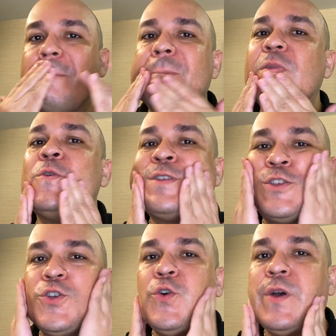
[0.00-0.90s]
you
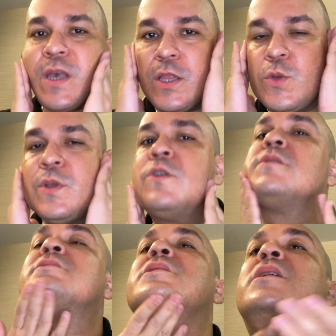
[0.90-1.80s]
enjoy doing your
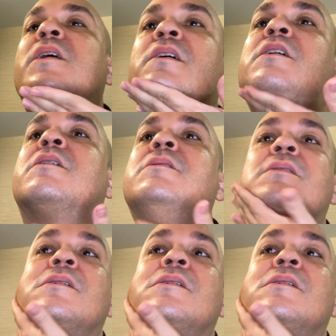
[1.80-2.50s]
skincare,